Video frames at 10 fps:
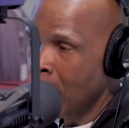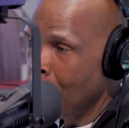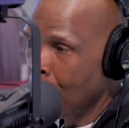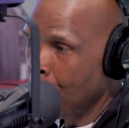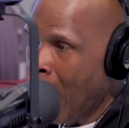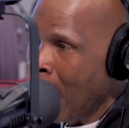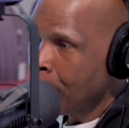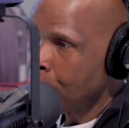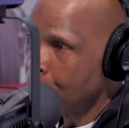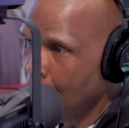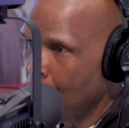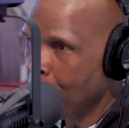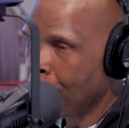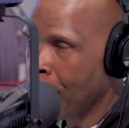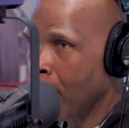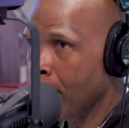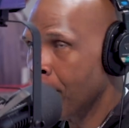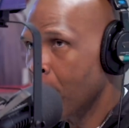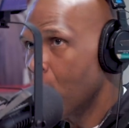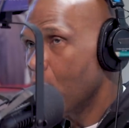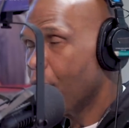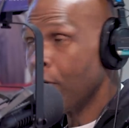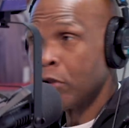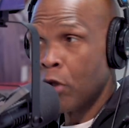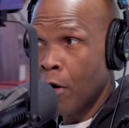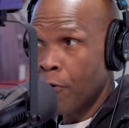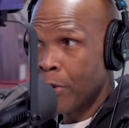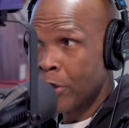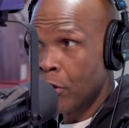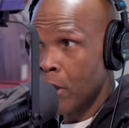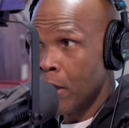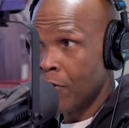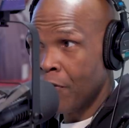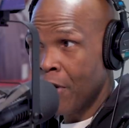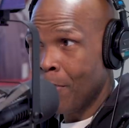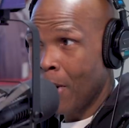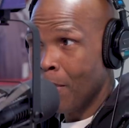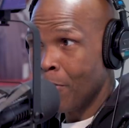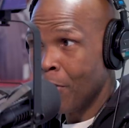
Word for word: um, how do you go from first off with your love of hip hop?